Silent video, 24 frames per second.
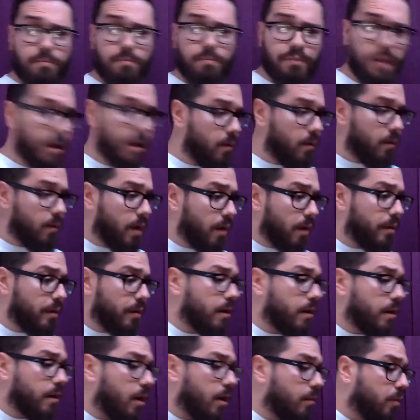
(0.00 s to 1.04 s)
play around
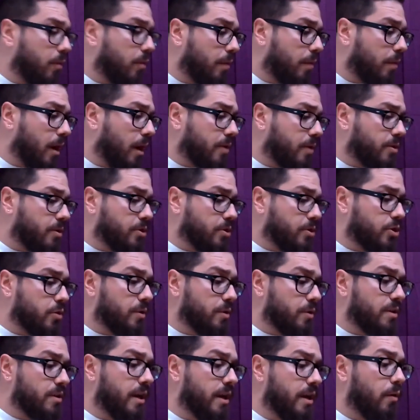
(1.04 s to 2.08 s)
that cardboard box and
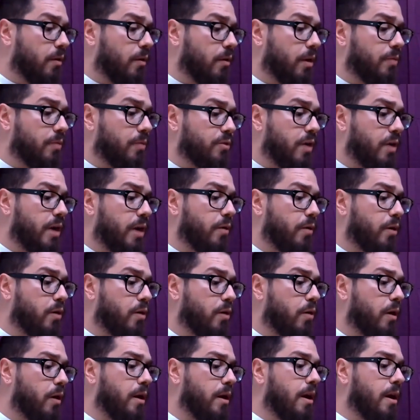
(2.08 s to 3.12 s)
chew it to hell while I'm trying to
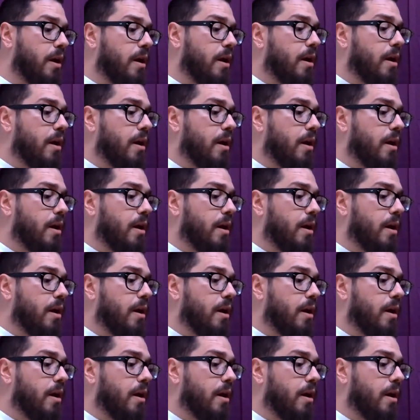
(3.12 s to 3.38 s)
record.